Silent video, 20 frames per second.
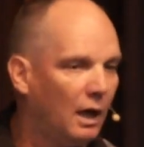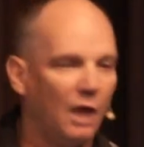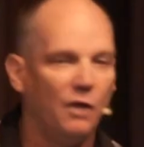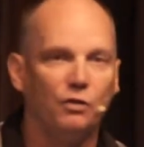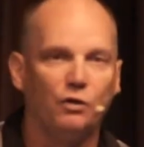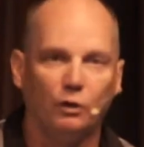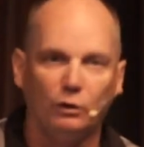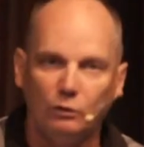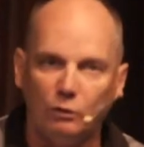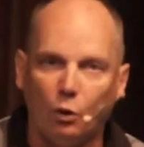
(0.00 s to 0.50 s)

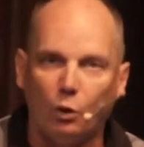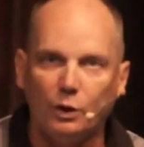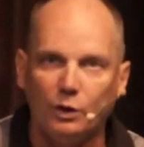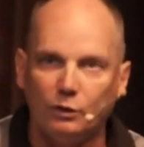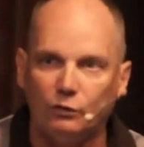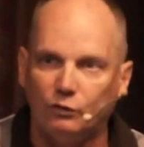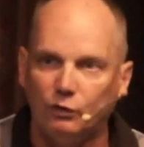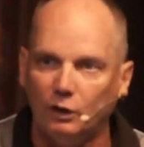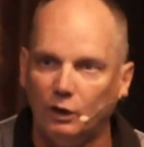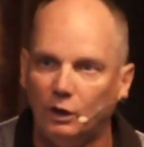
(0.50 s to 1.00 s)
and the
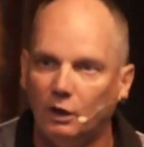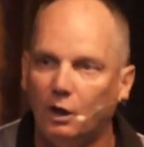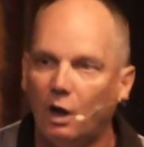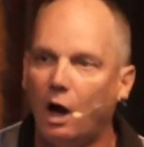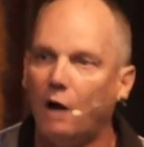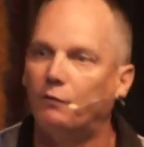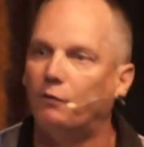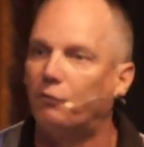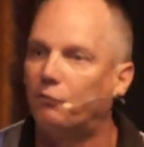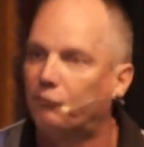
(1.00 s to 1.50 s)
loyalty
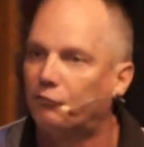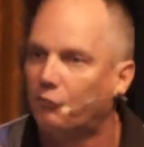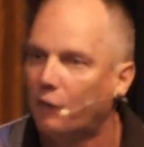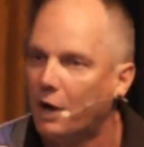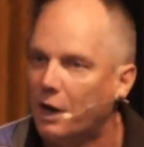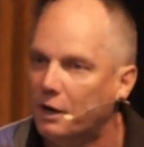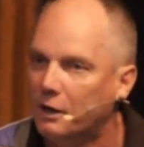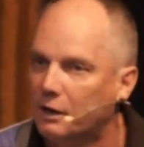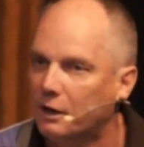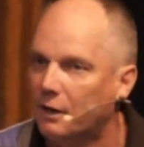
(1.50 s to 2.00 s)
of a
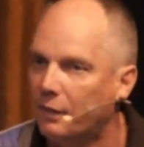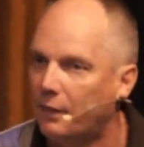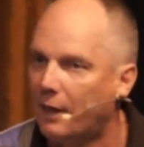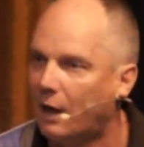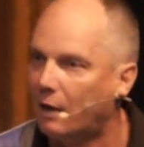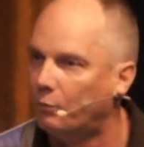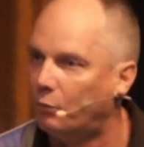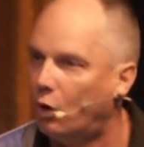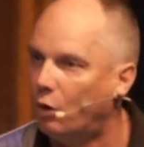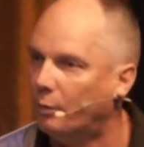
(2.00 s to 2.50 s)
friend in
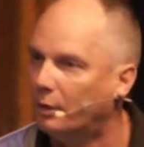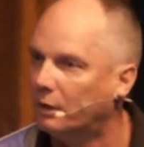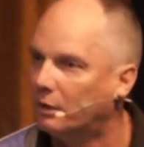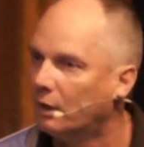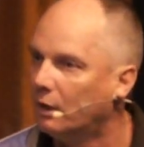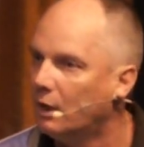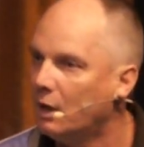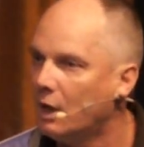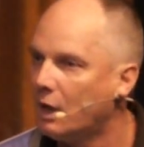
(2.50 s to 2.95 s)
that moment.